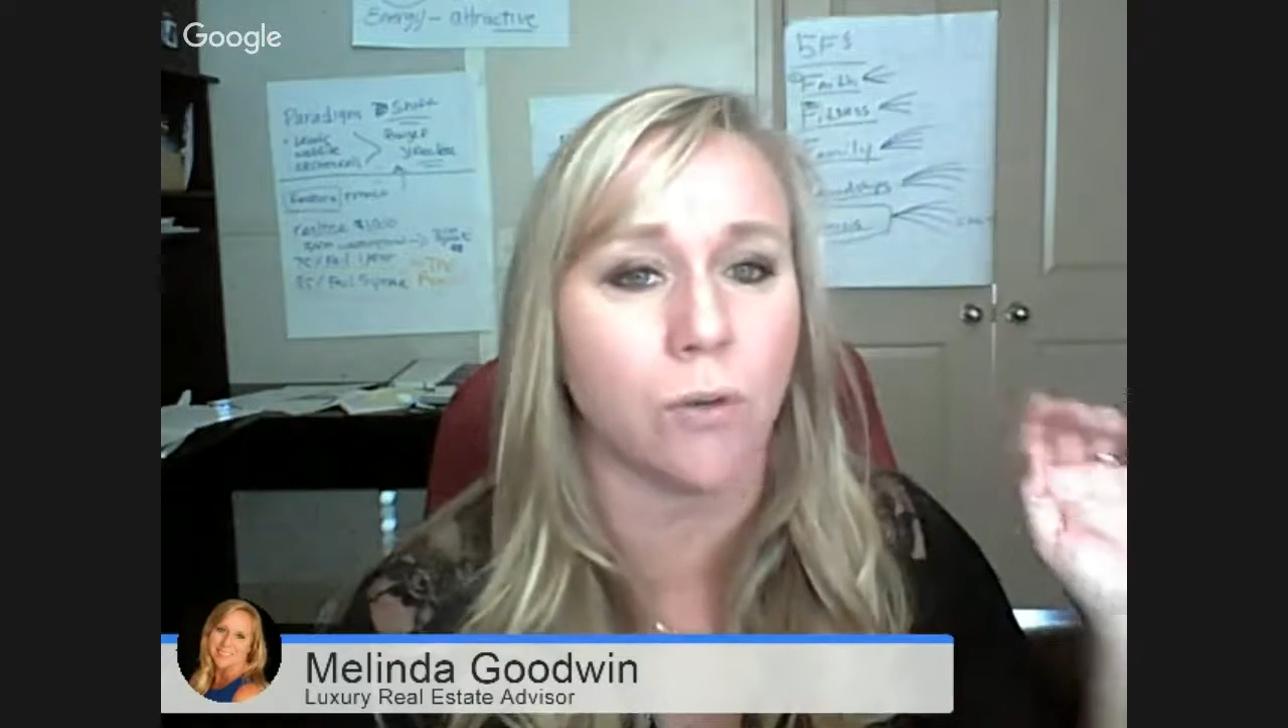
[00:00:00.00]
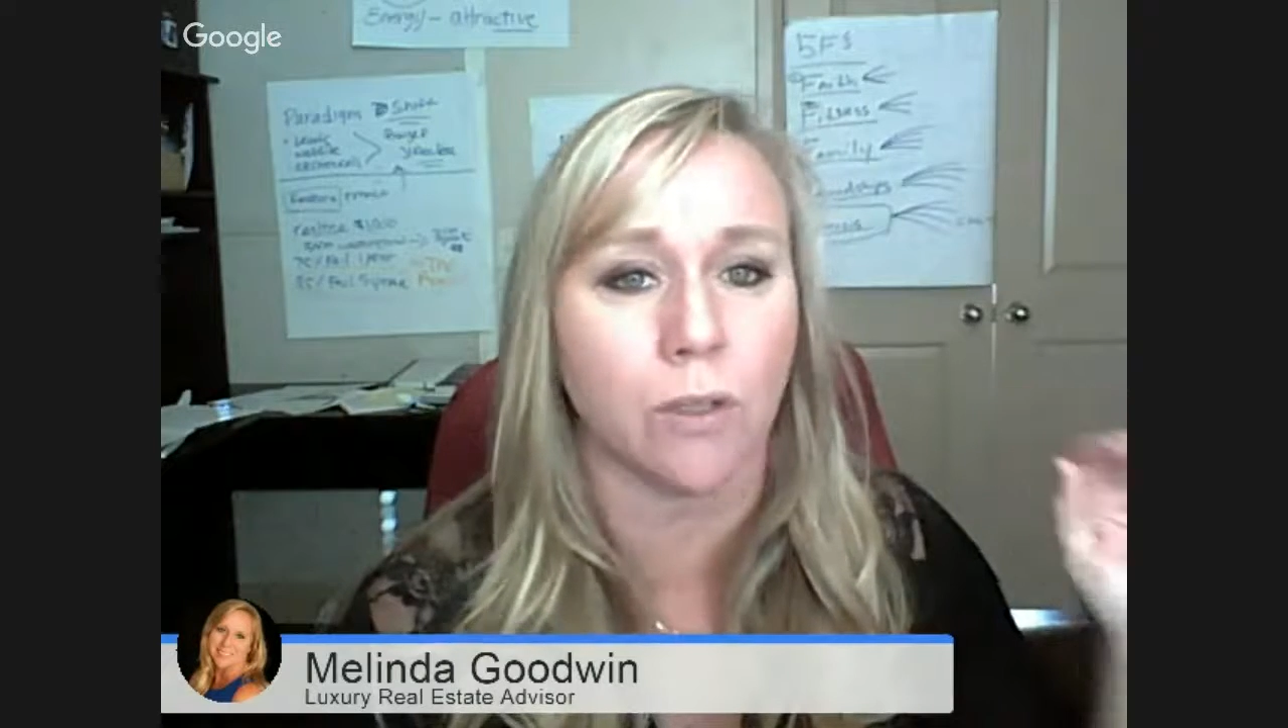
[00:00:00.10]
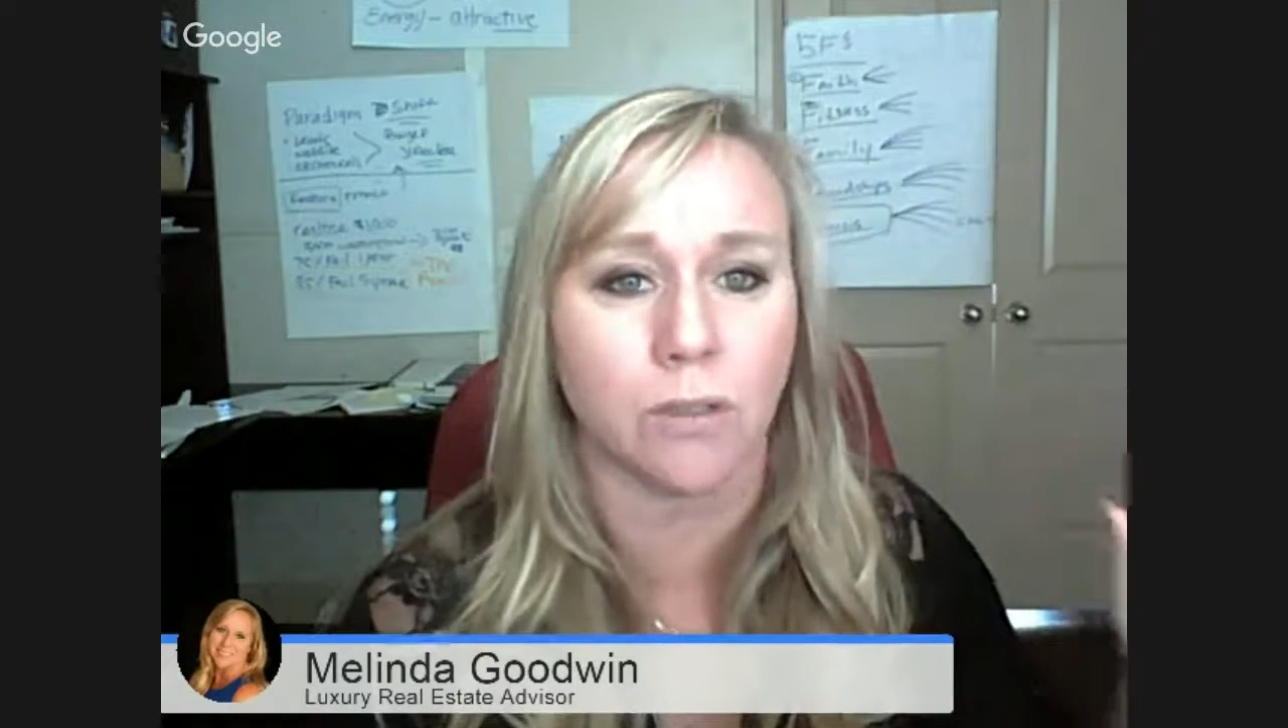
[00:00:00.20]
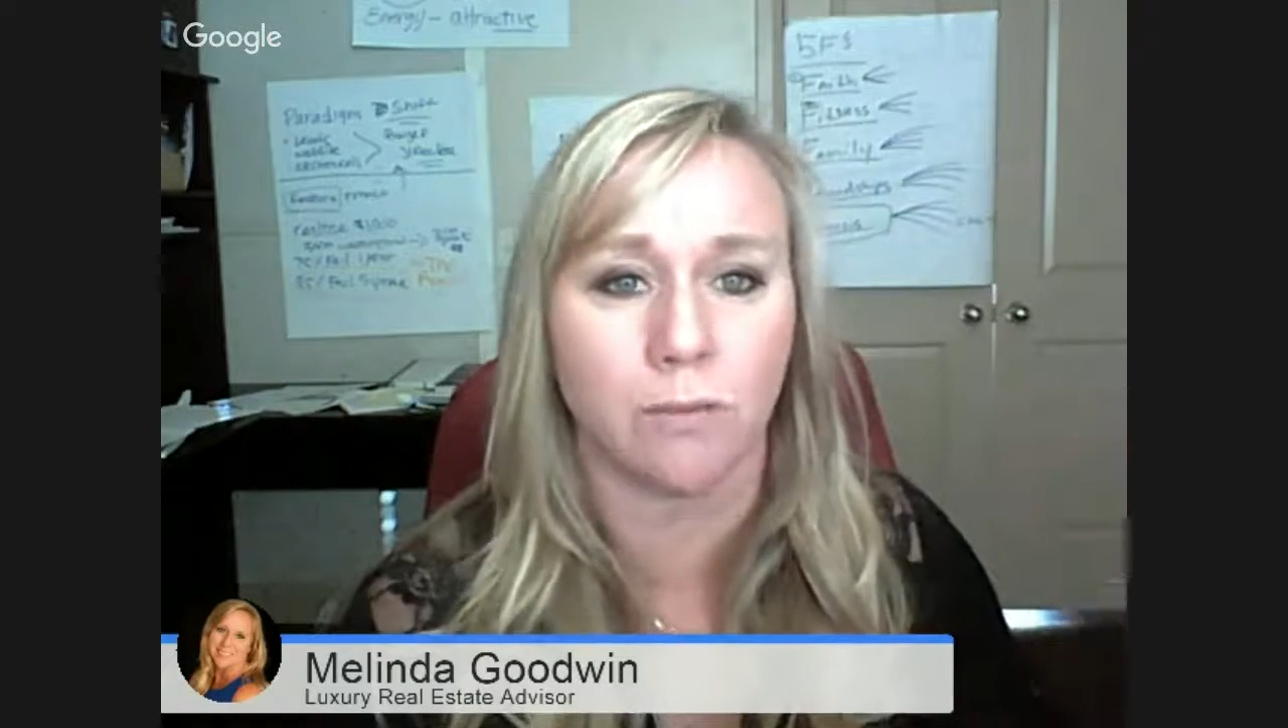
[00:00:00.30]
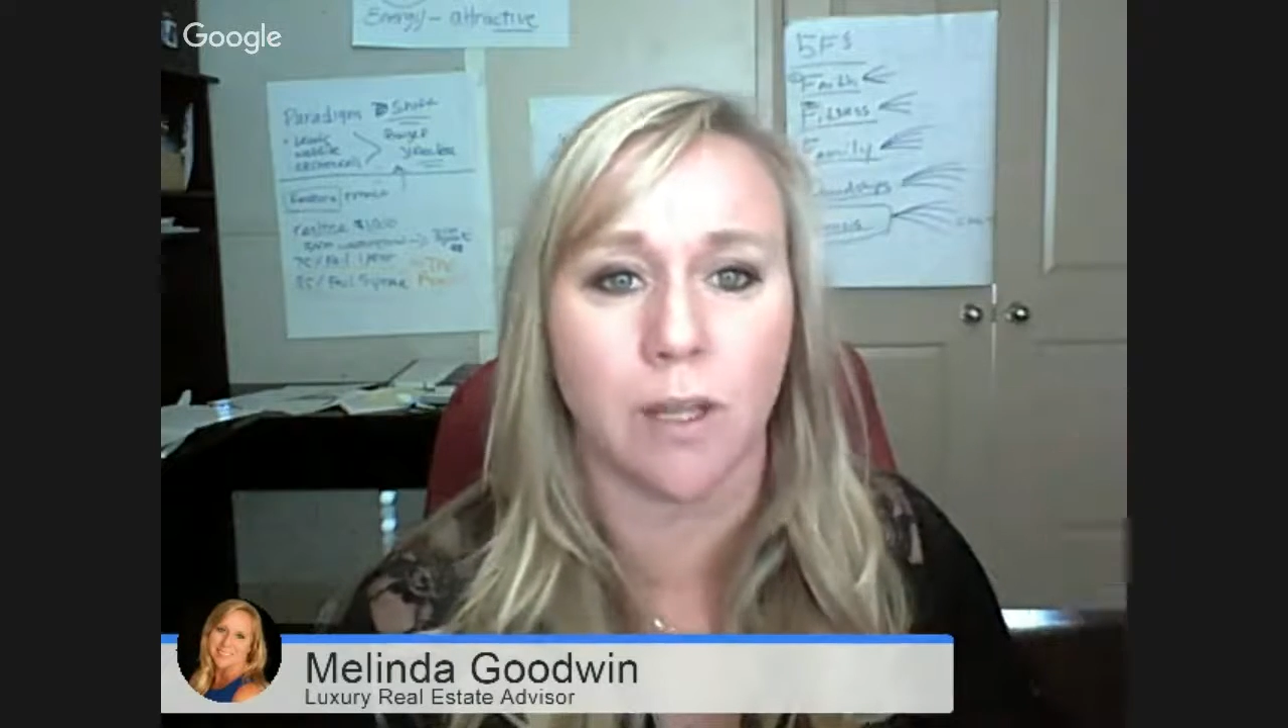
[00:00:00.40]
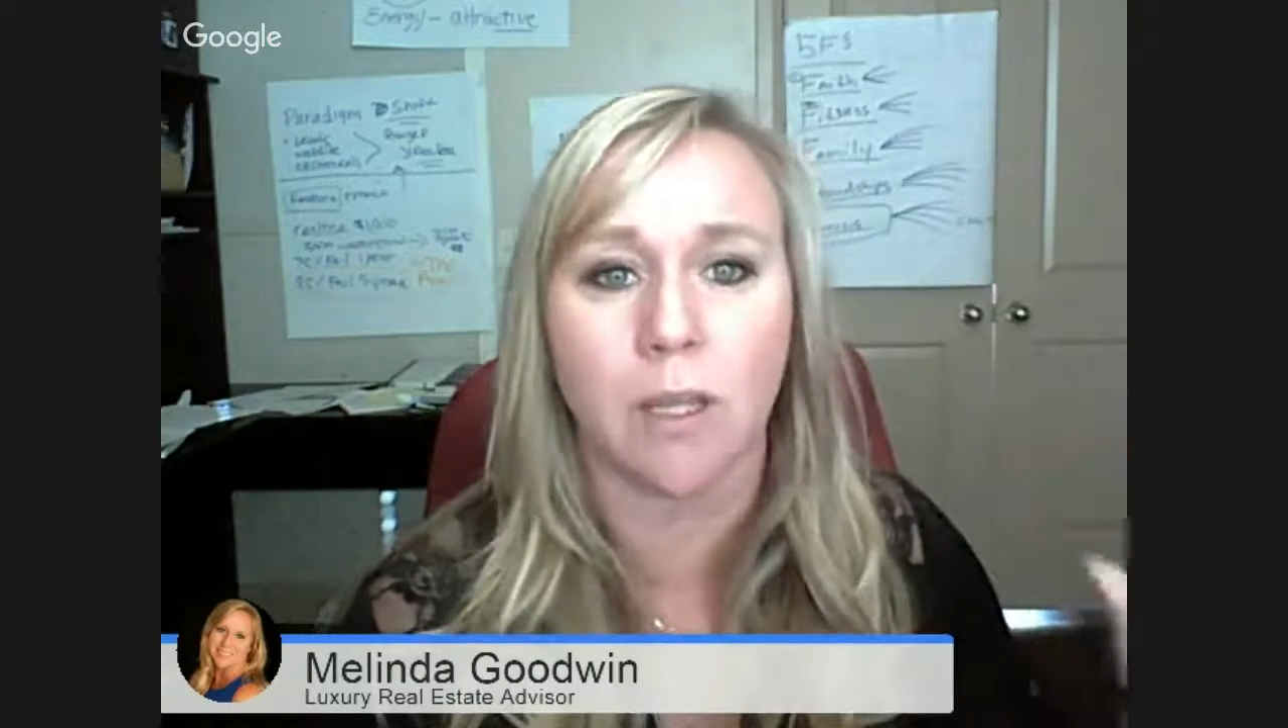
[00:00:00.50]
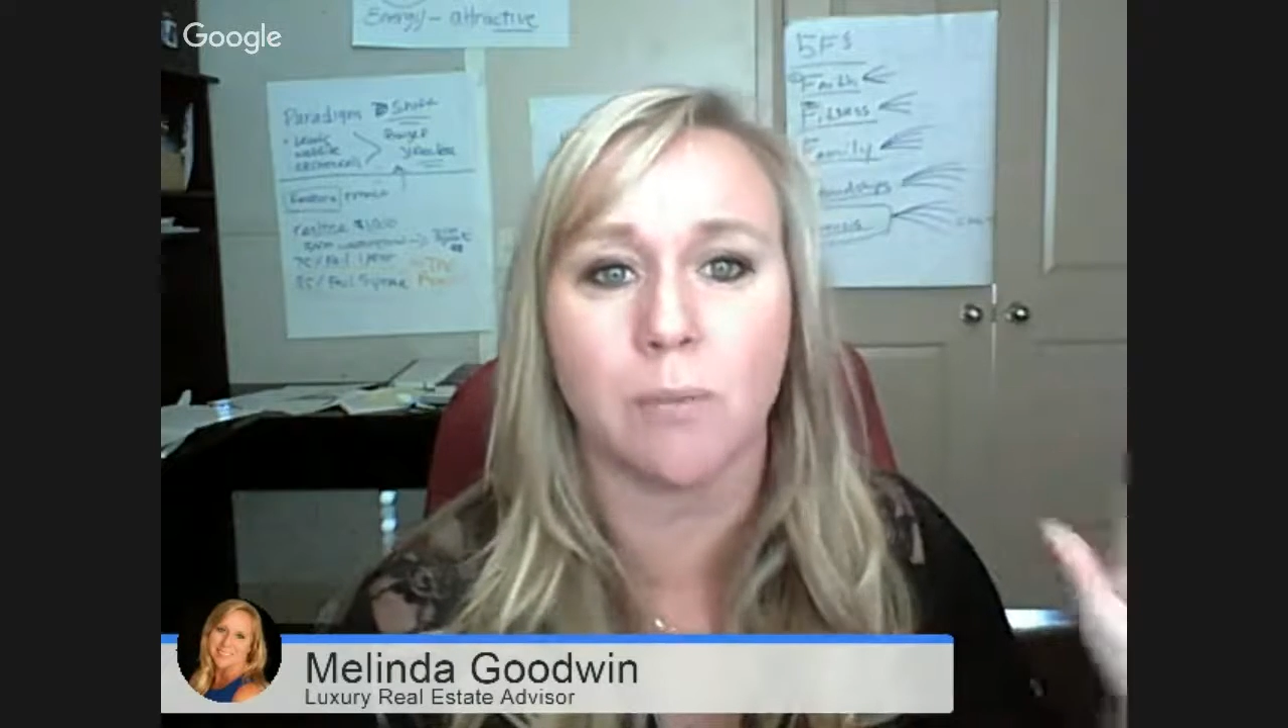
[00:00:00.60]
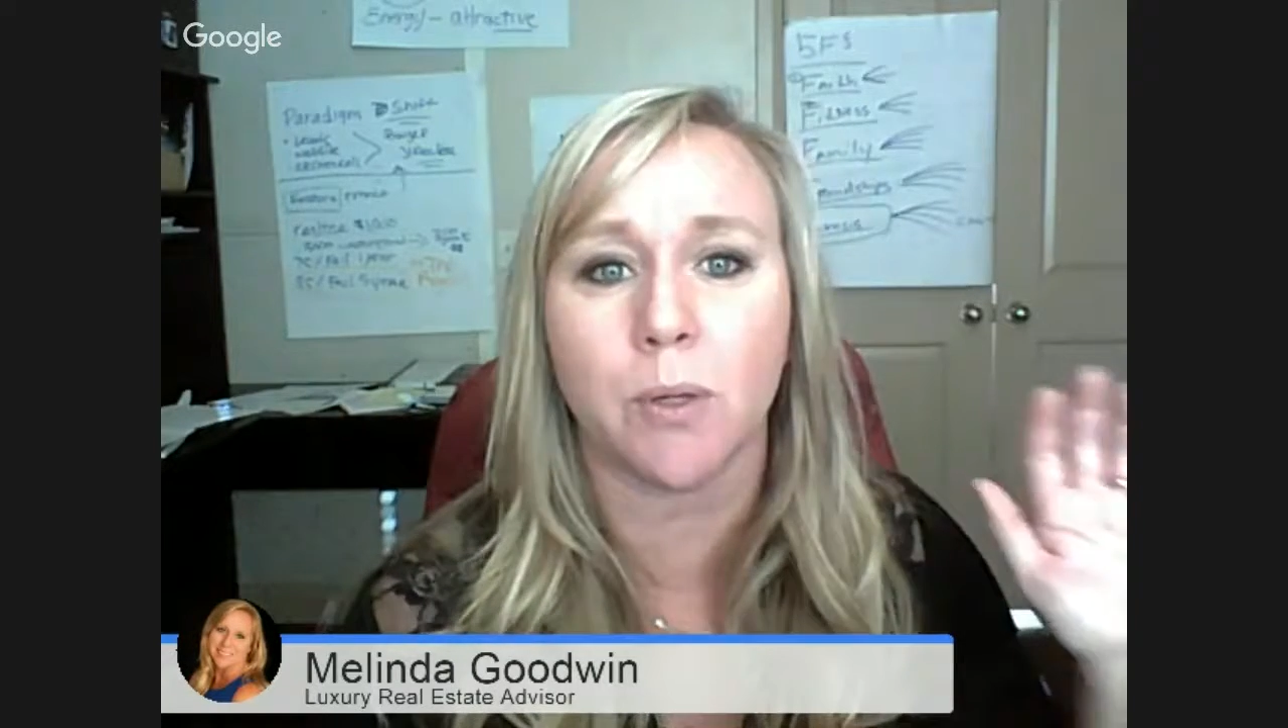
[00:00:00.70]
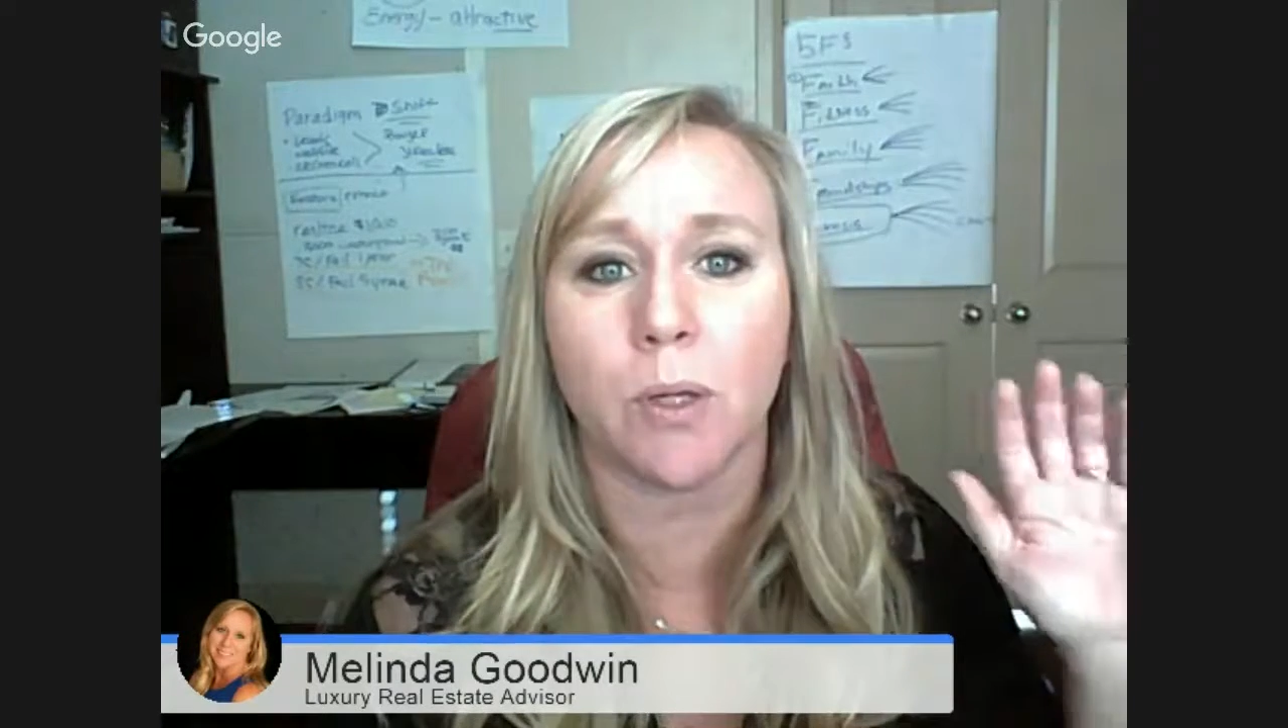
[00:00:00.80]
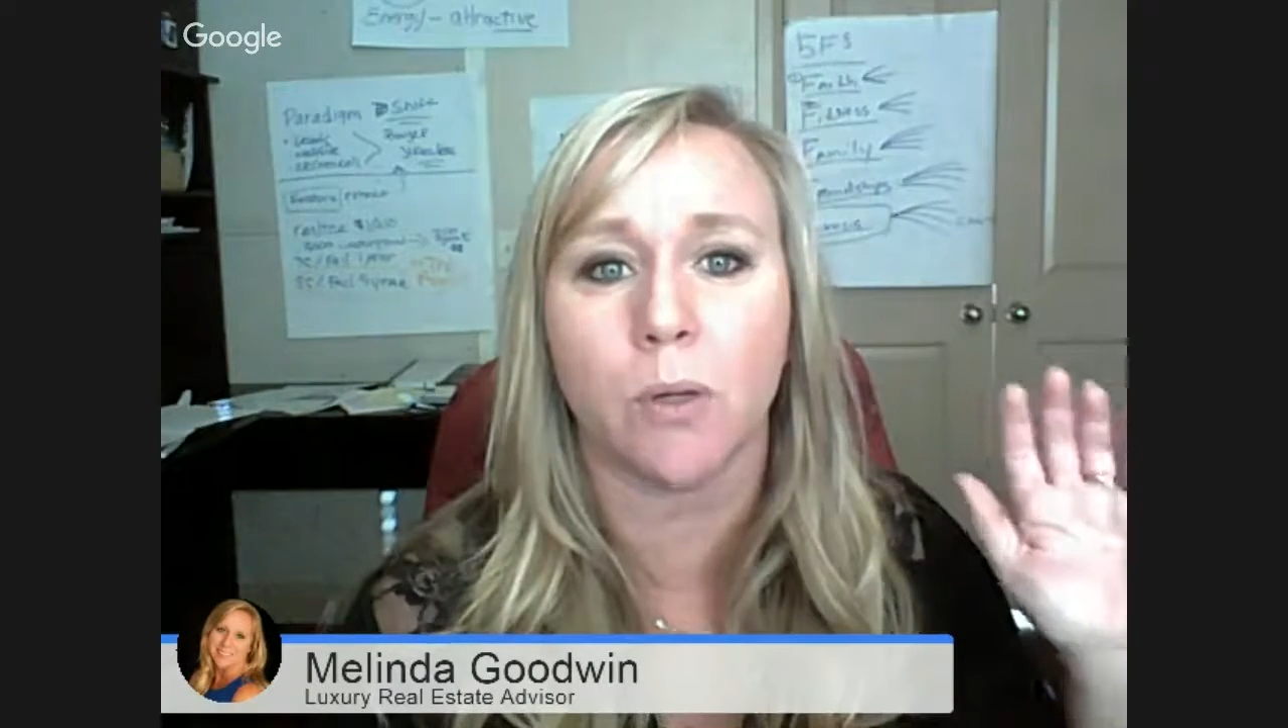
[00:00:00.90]
or a
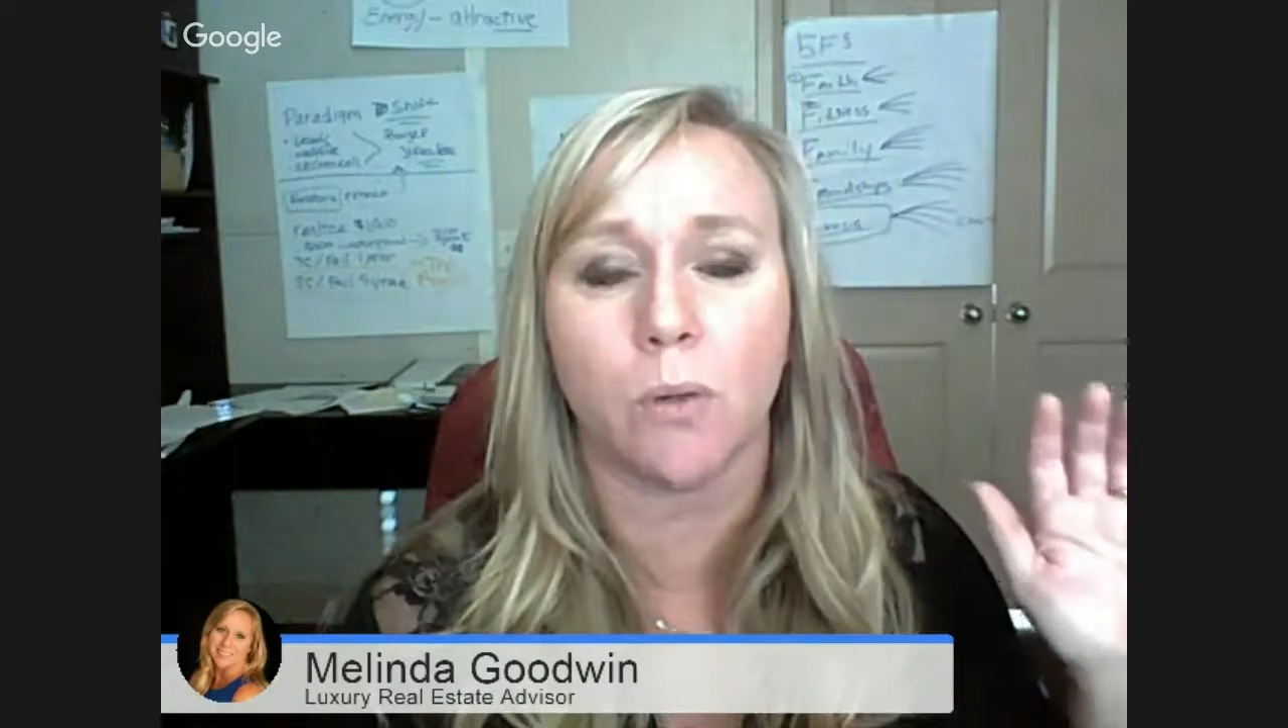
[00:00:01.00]
developer